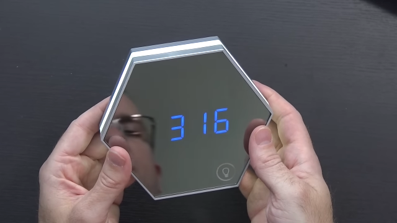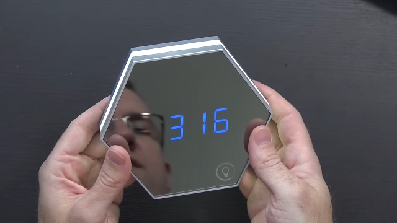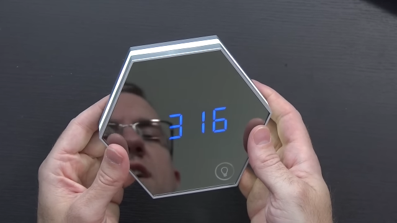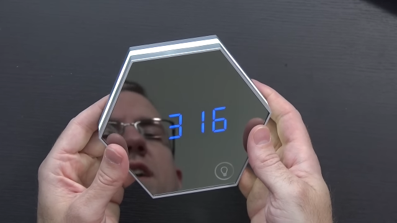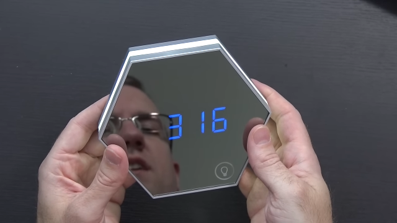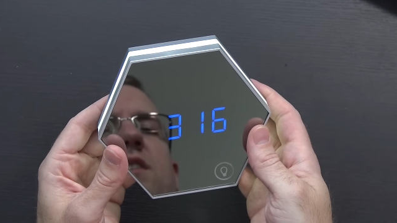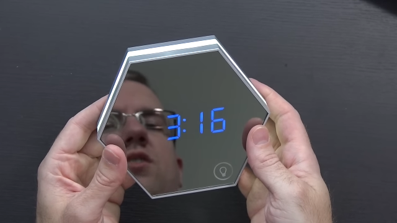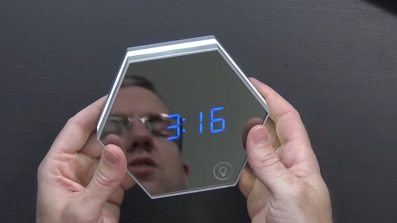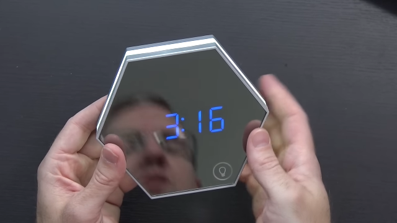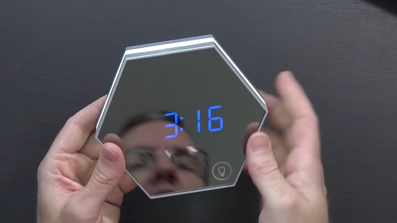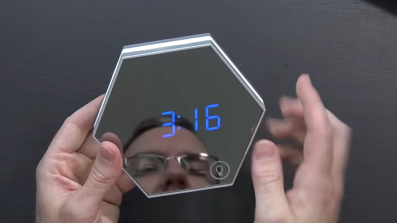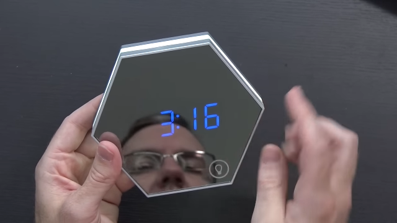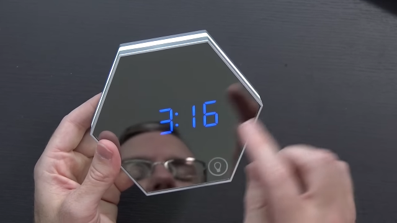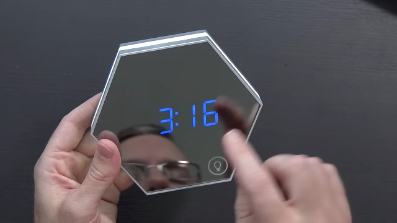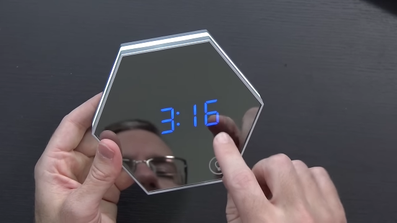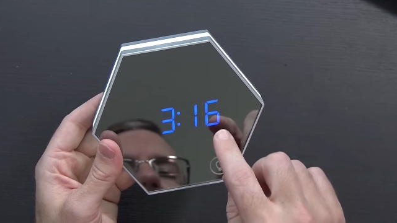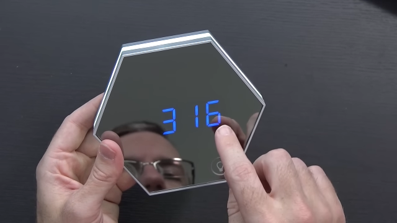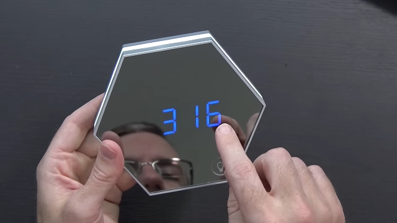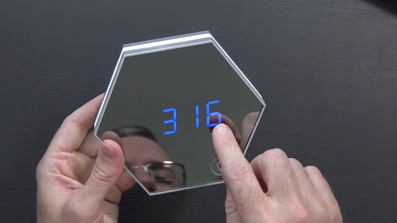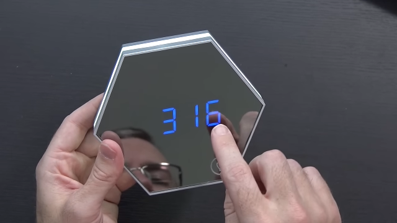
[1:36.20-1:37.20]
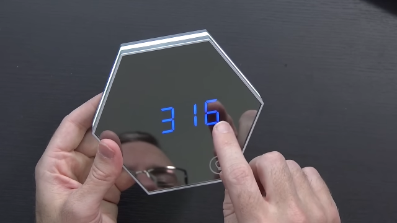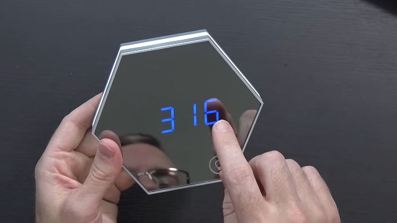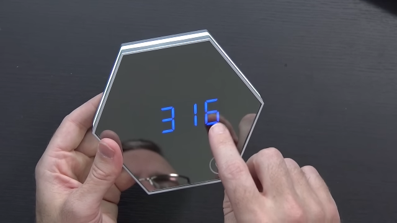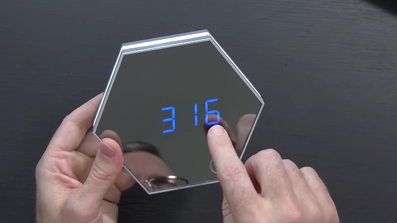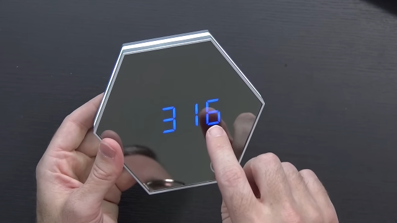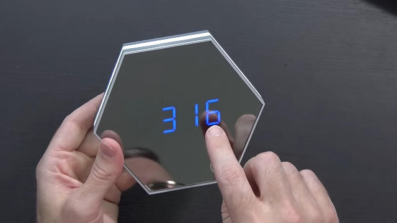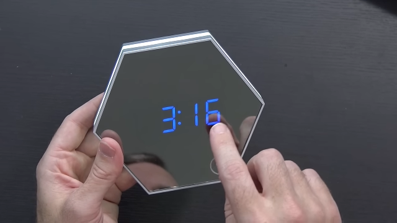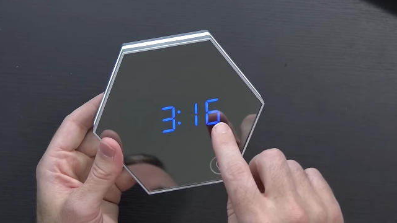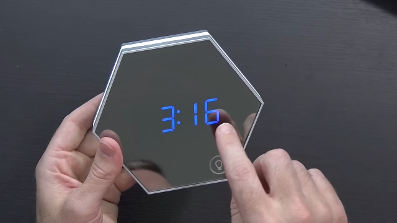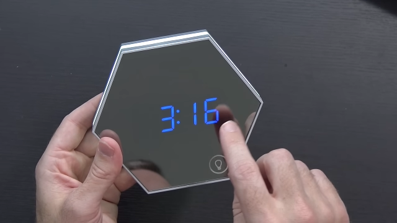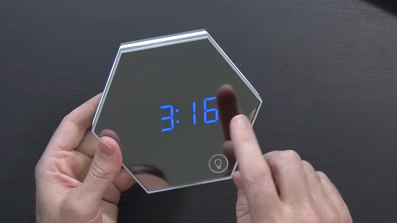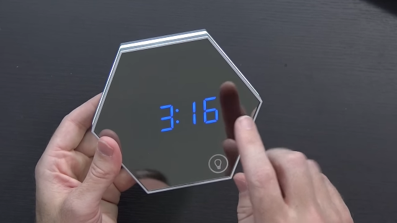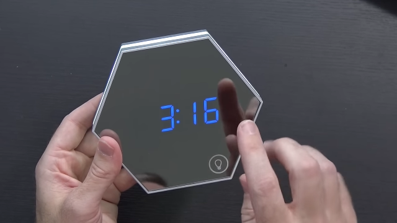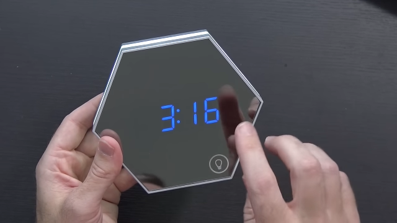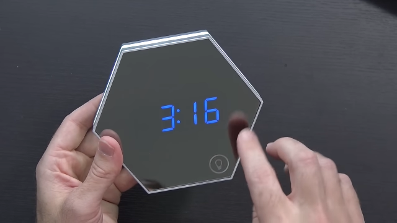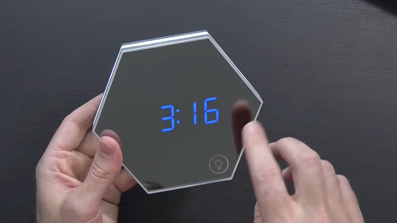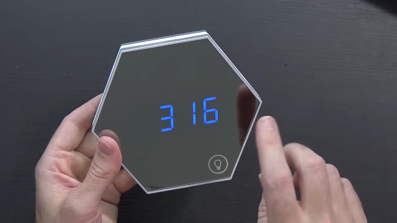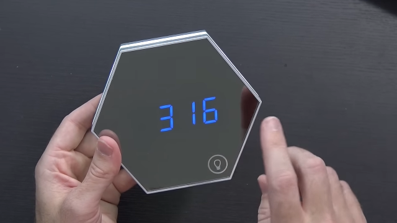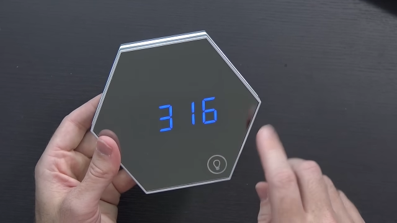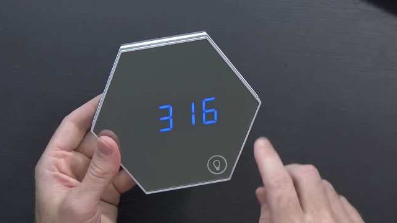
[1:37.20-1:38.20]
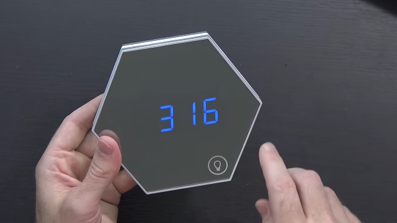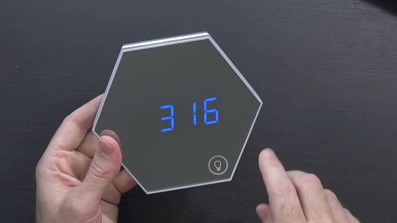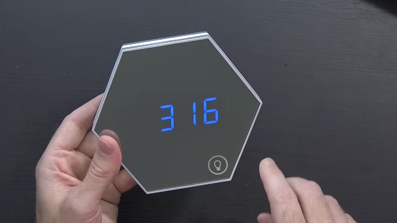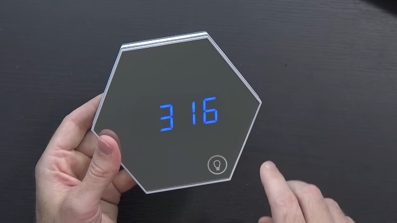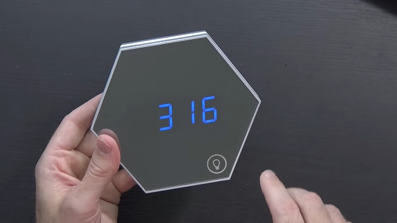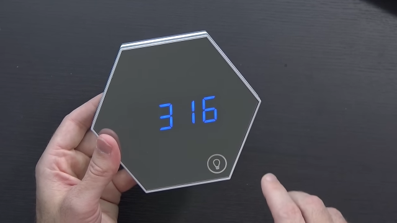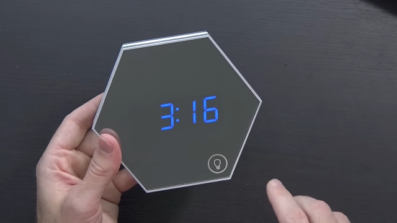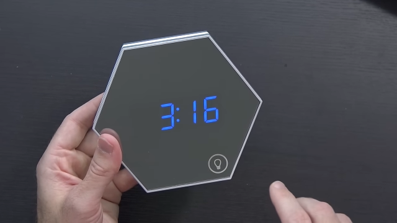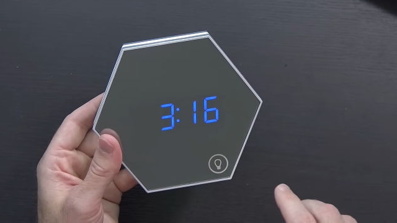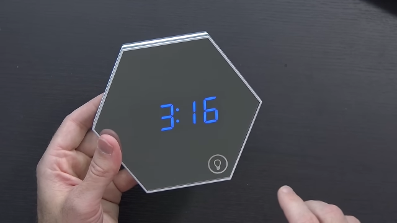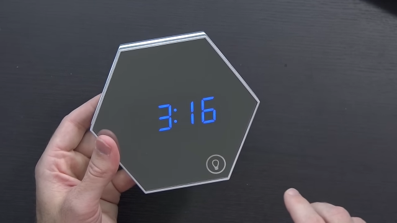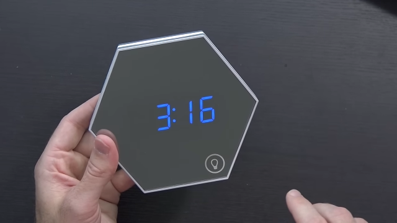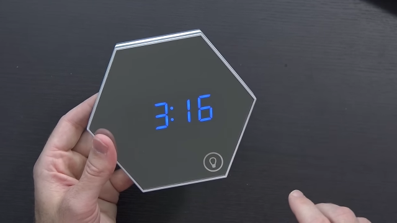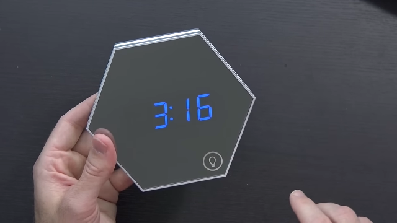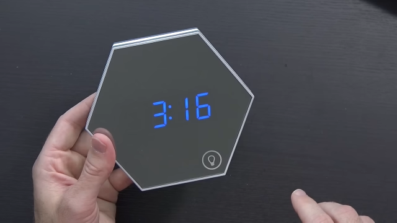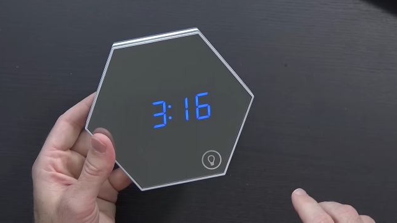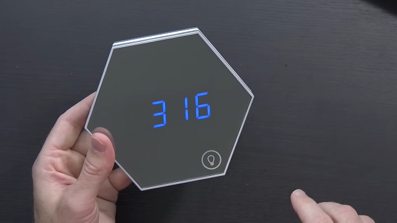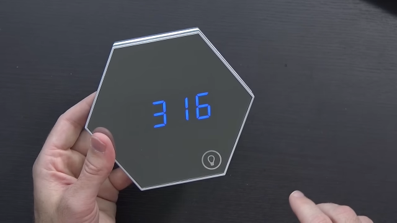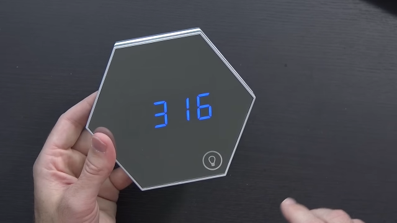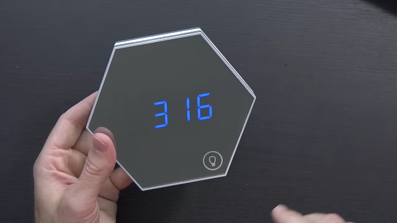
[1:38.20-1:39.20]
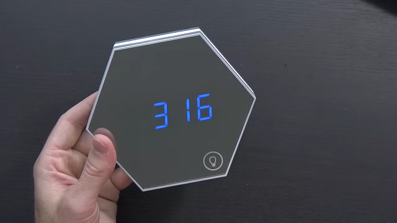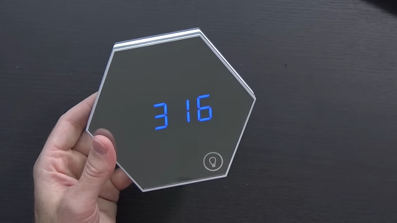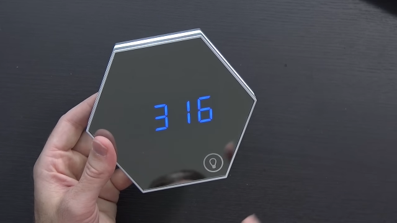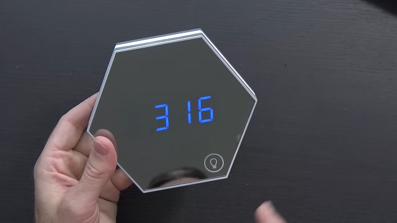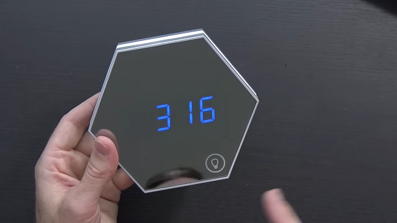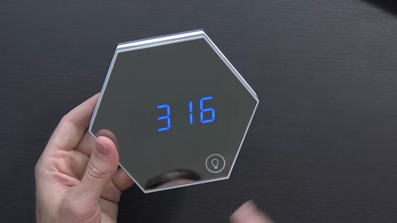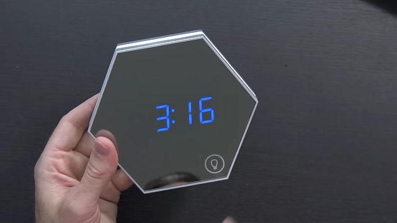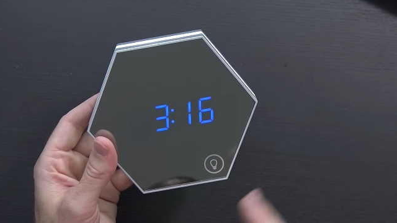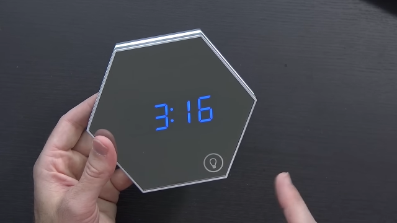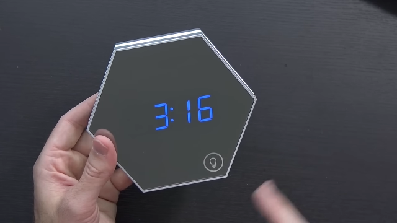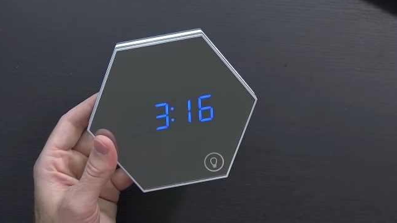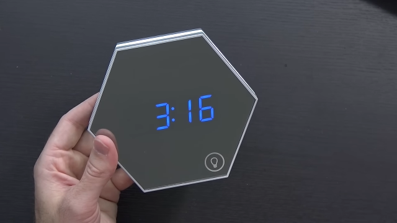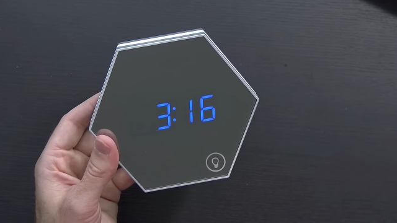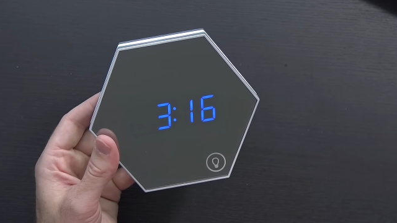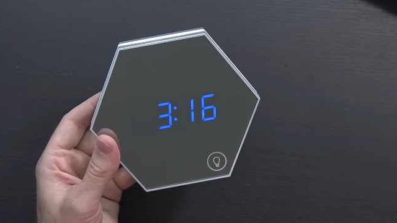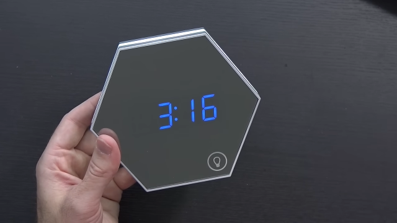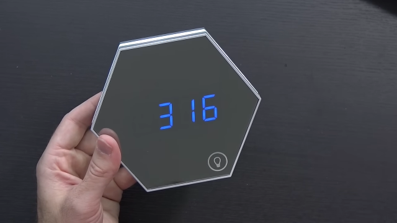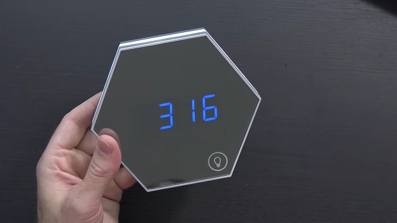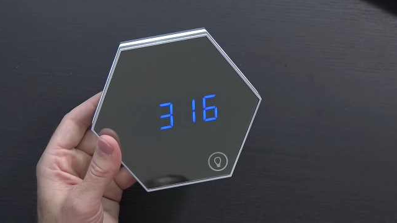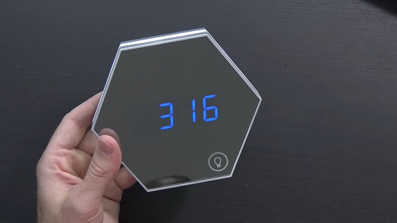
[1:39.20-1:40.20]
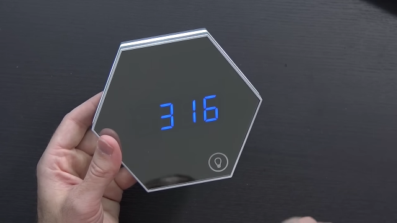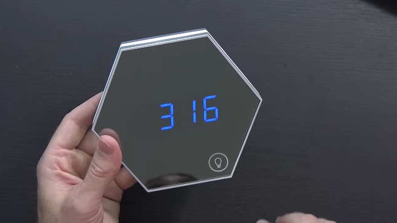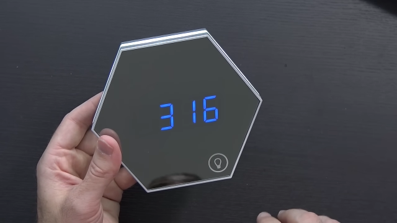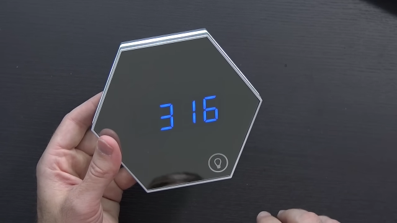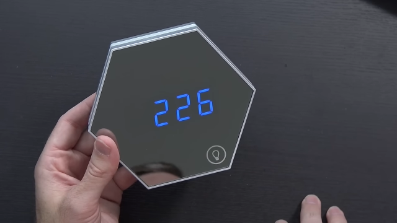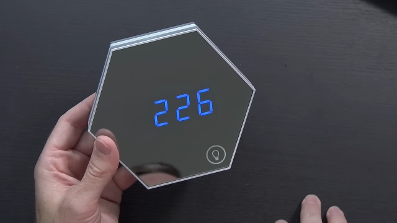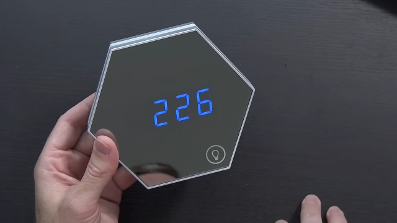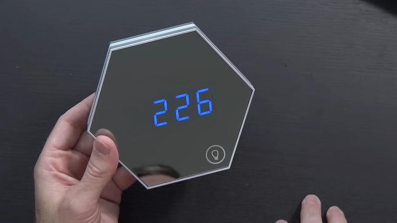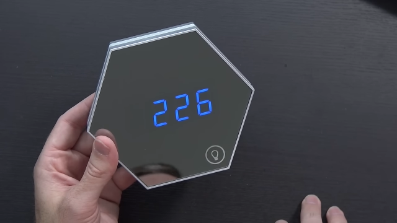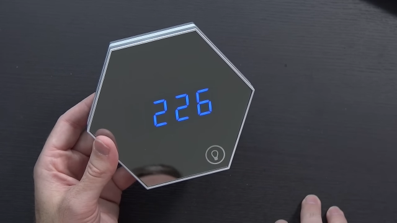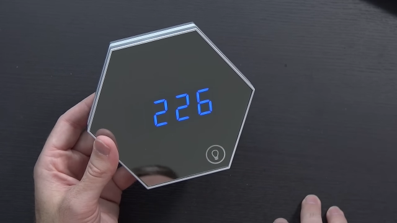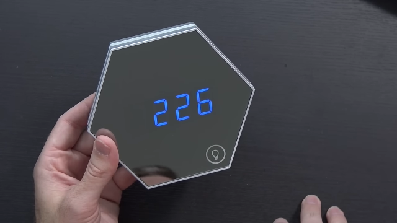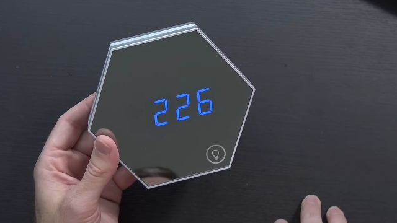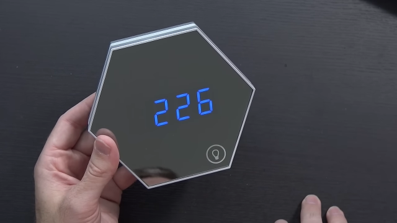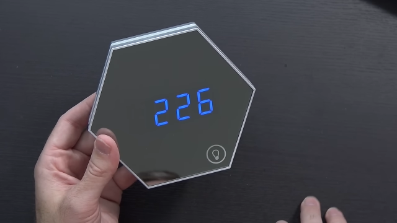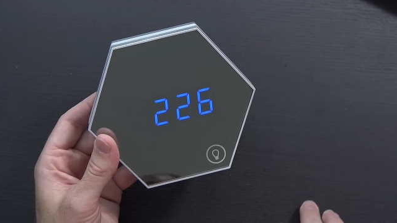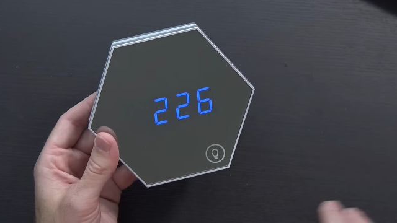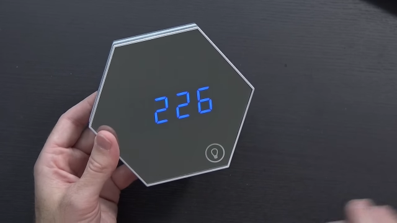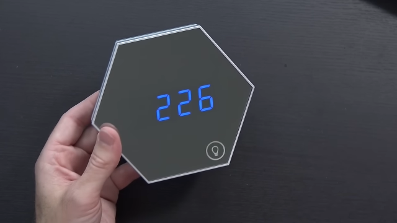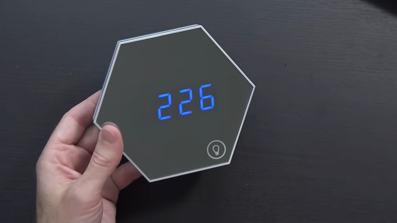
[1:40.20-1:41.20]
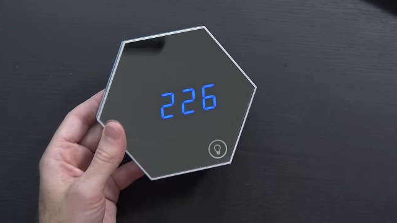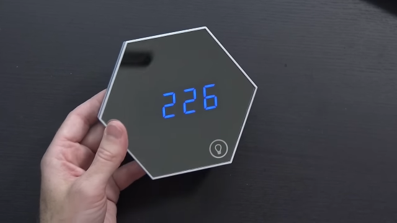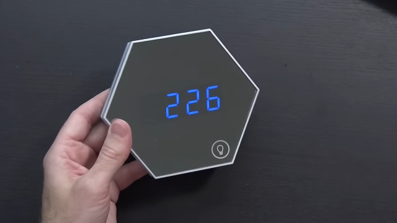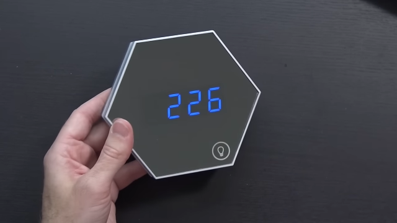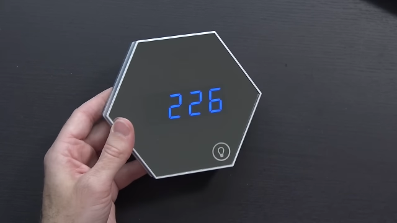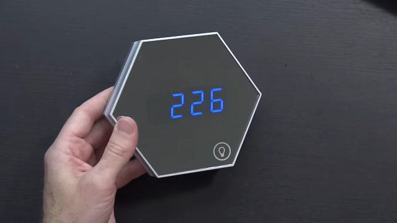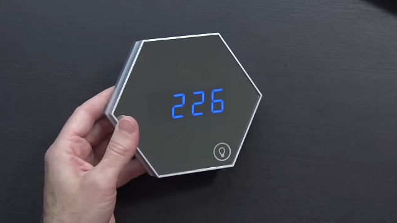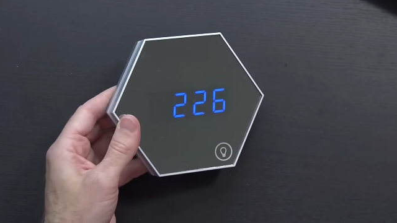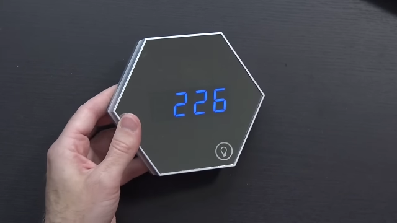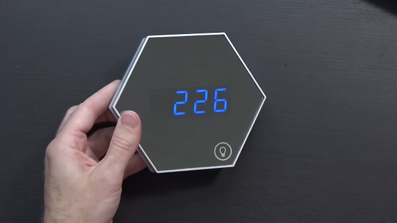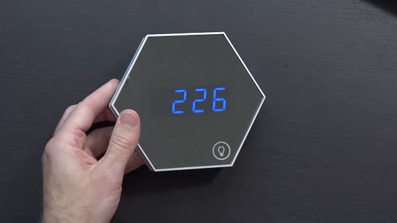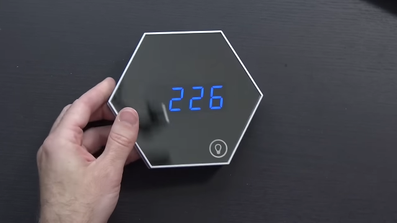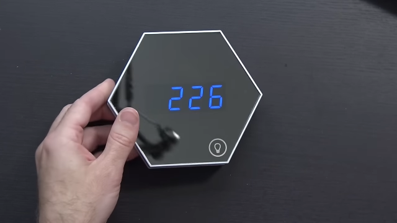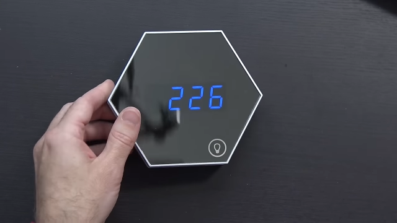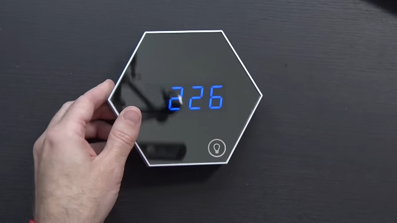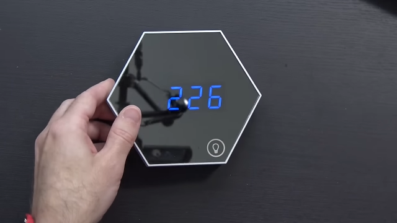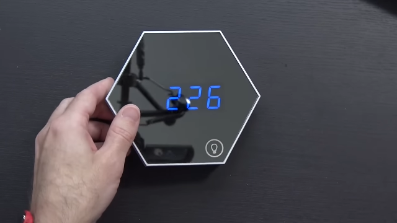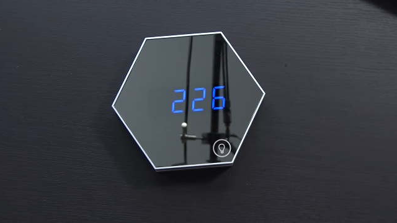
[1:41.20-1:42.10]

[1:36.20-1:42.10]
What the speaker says: No face is visible, so there are no lips to read.